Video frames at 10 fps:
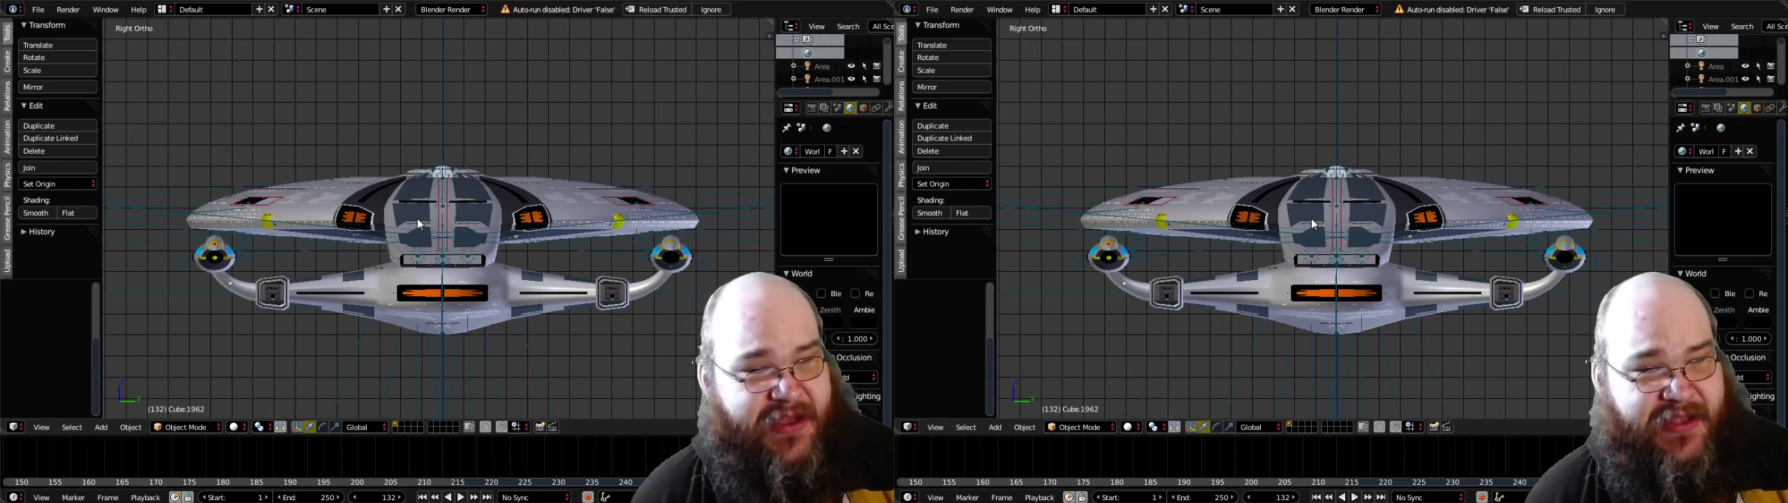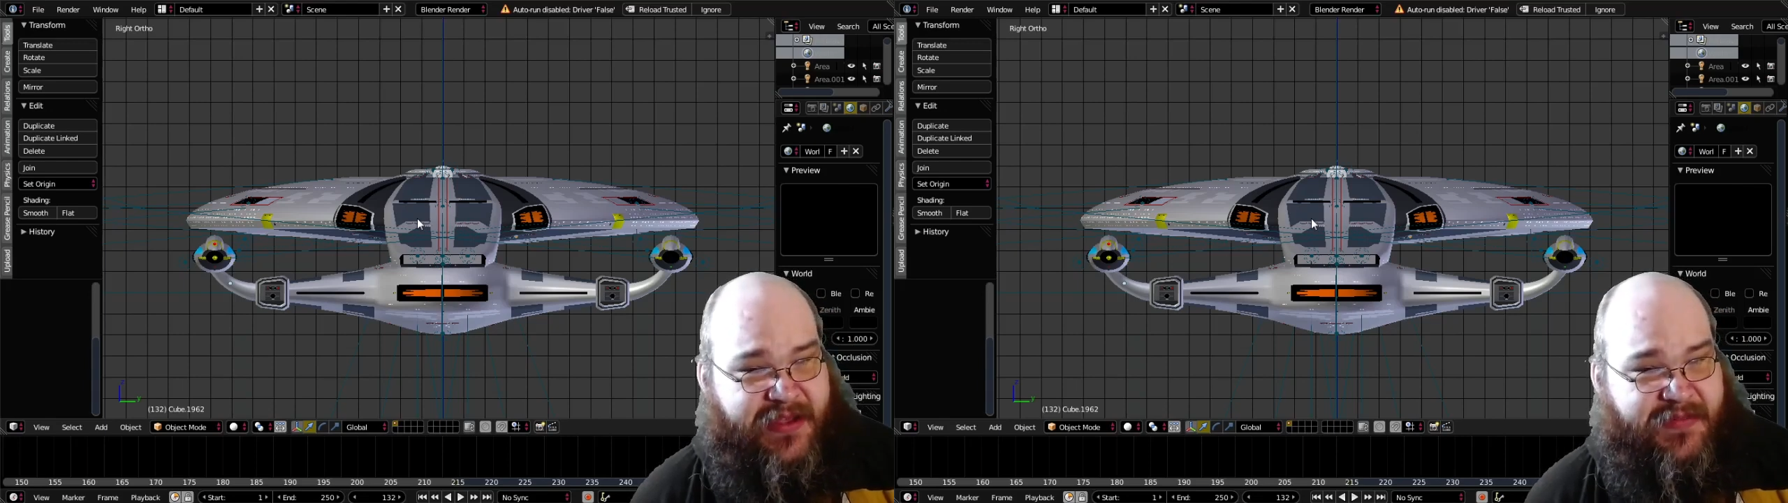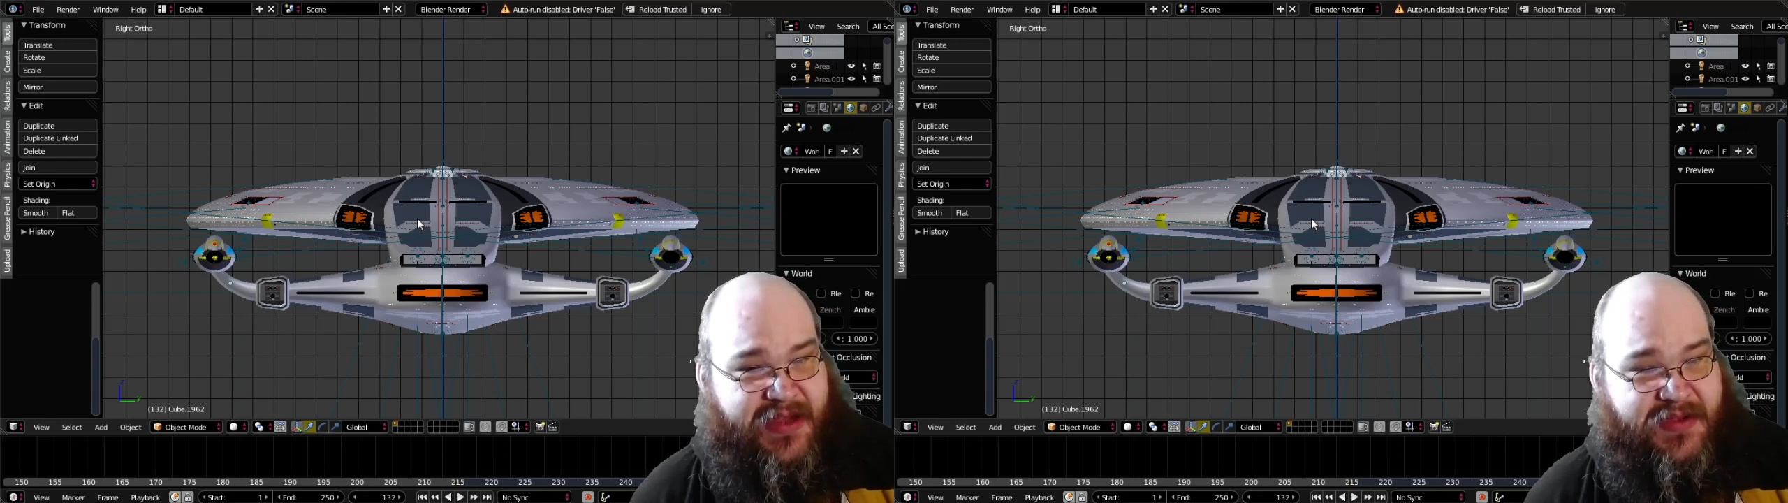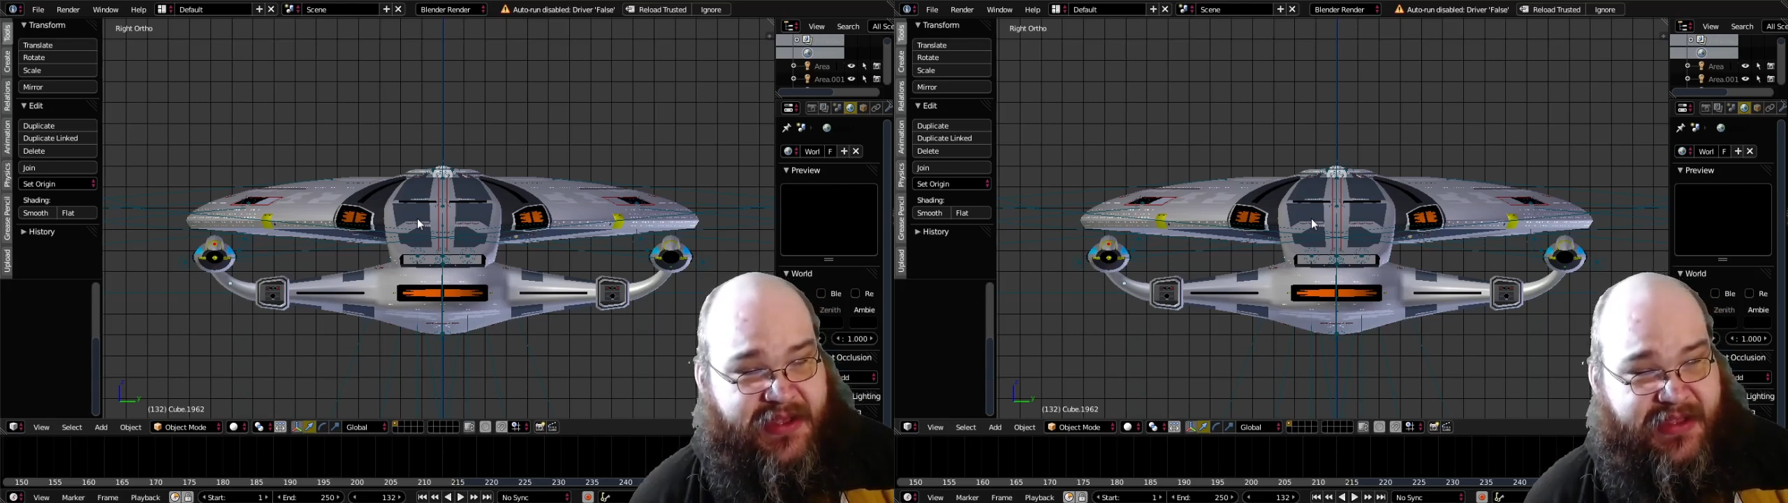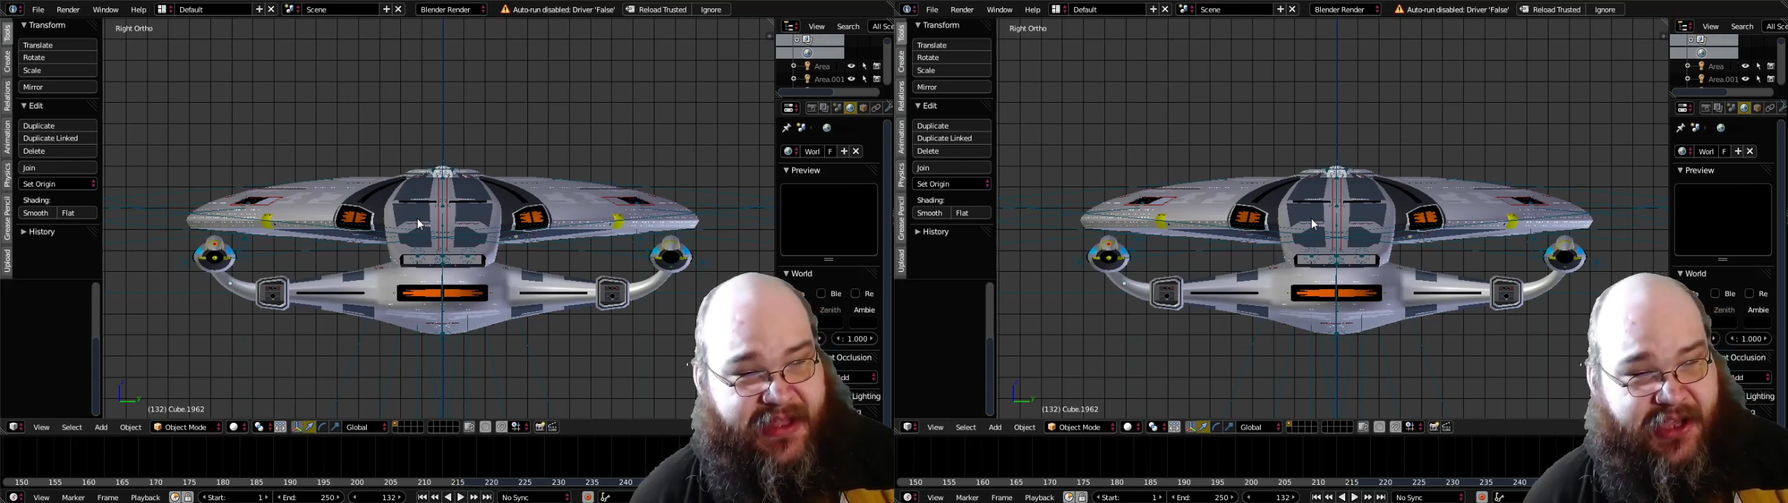And sometimes
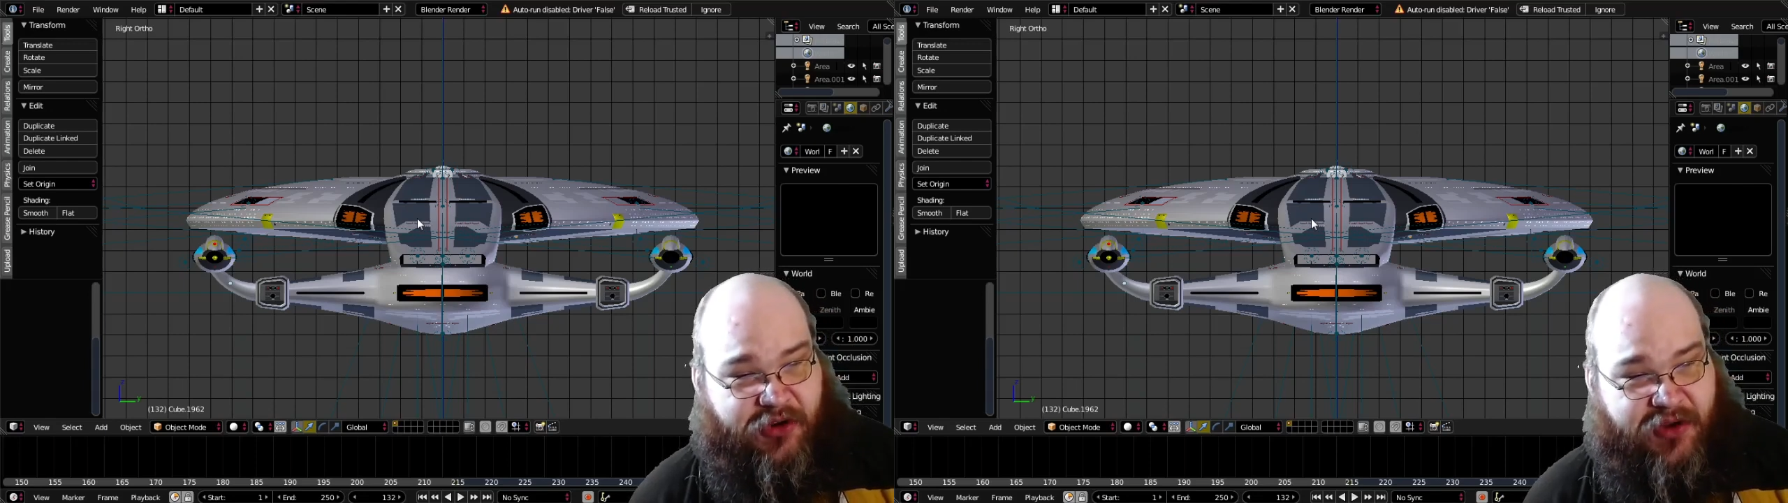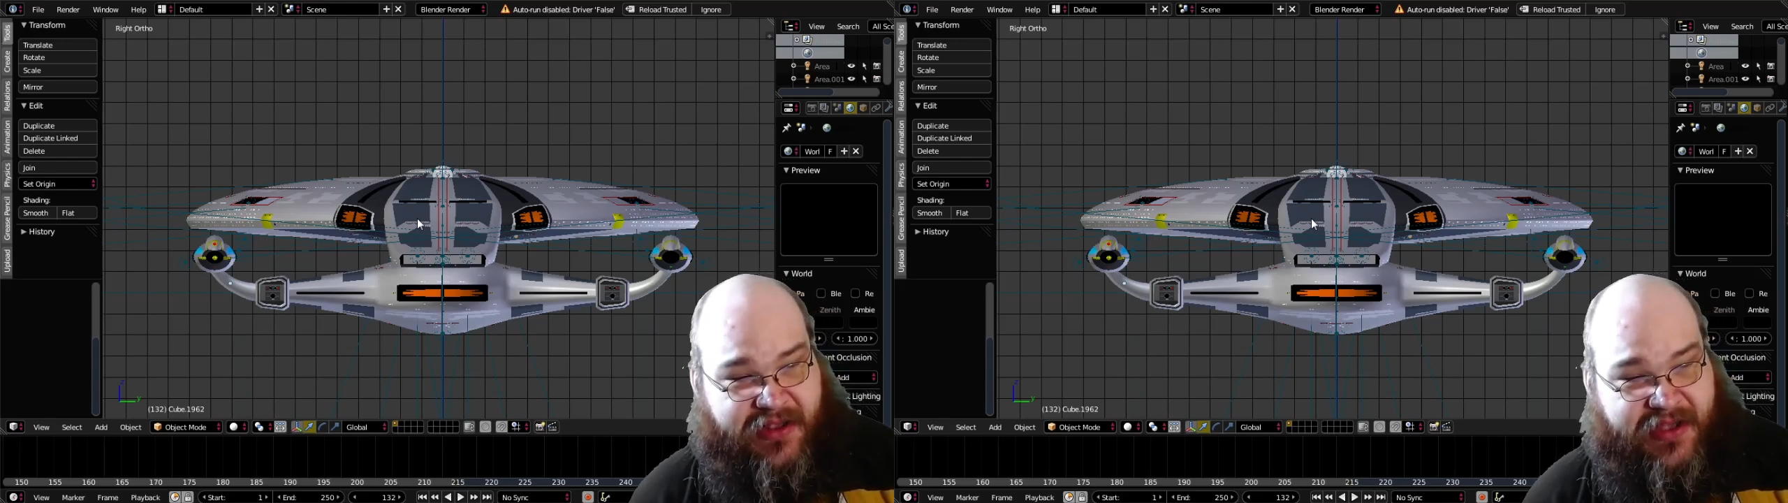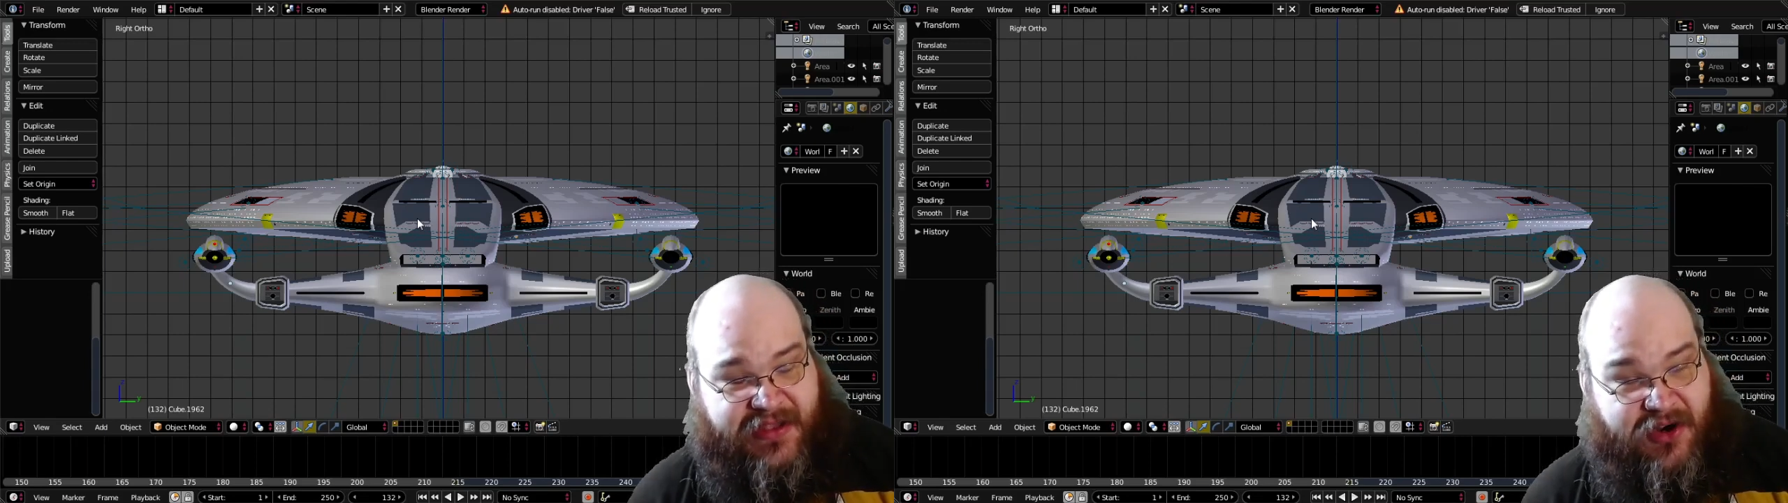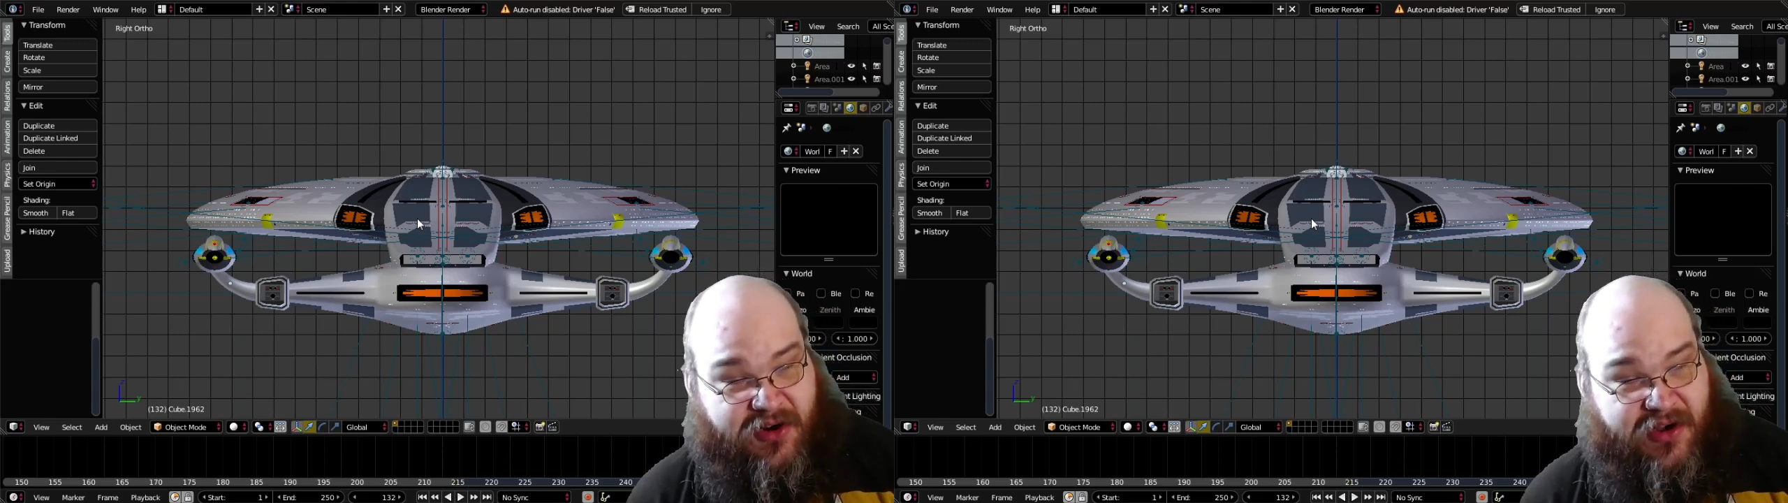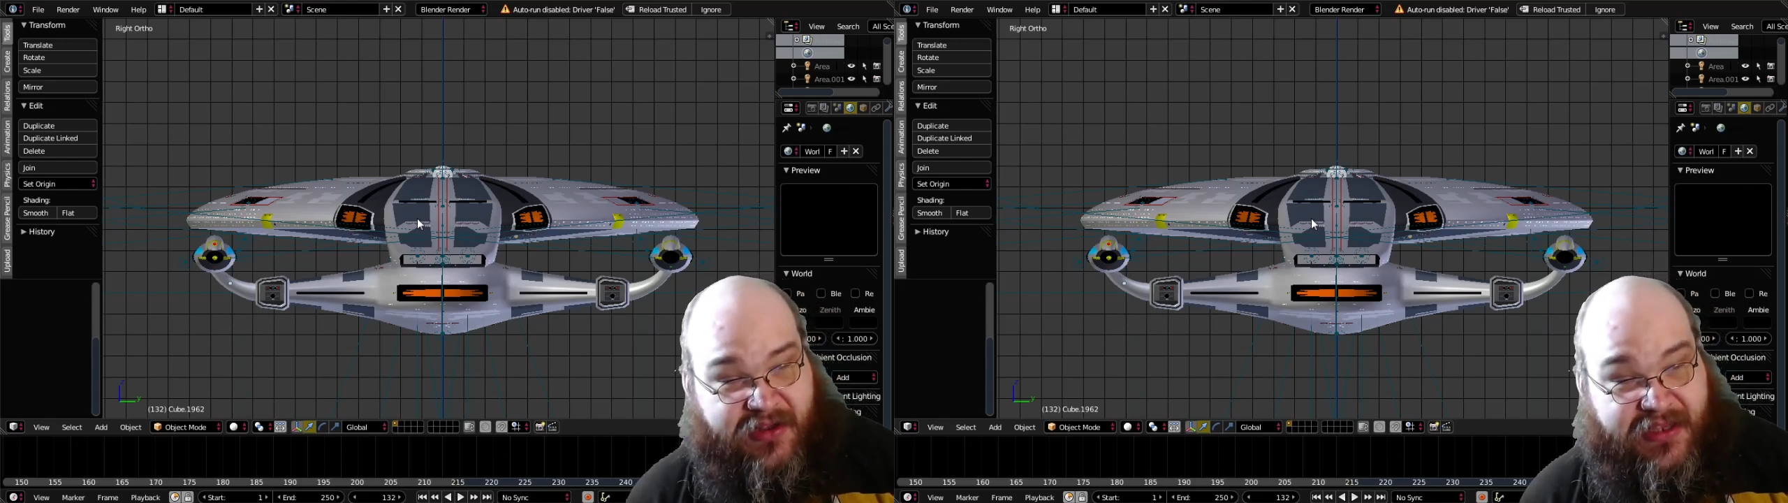I create things that are
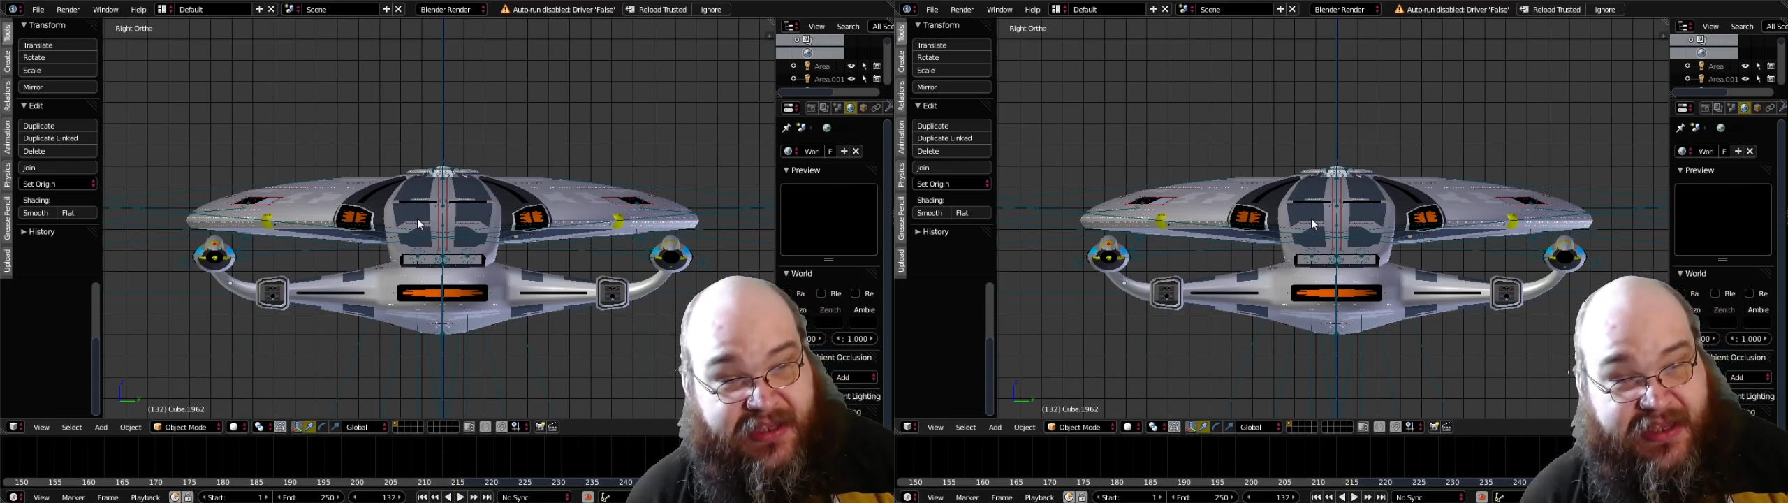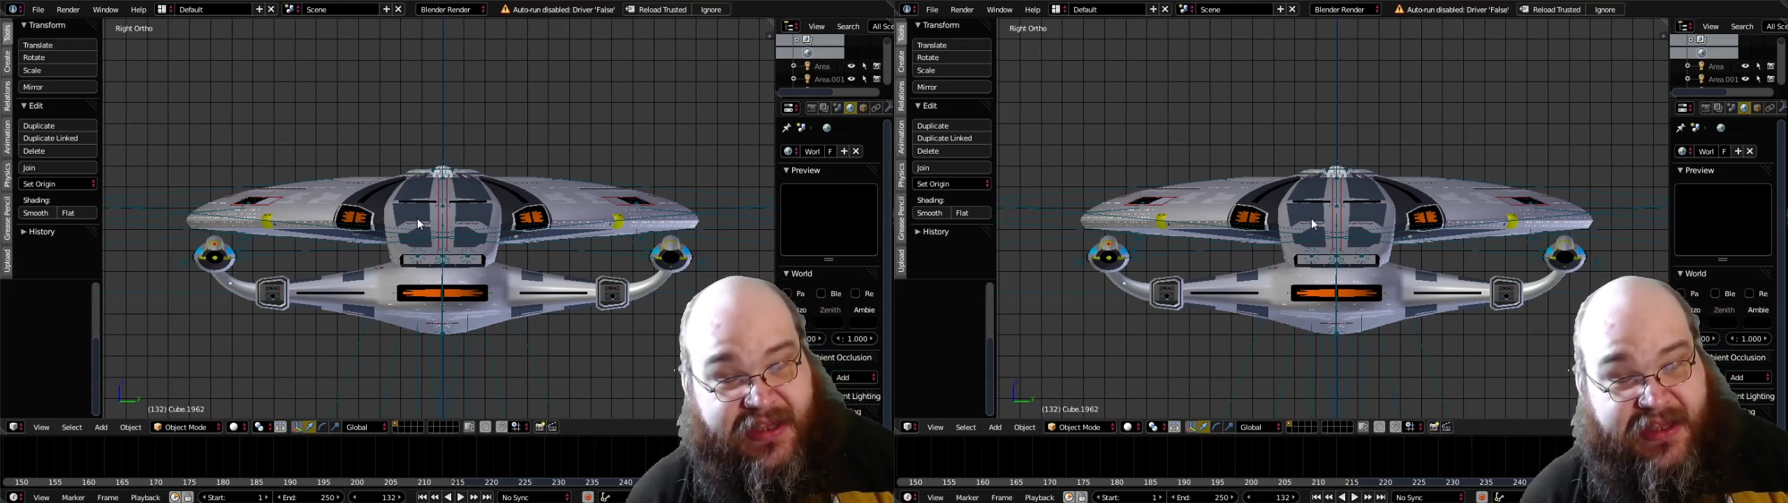ugly.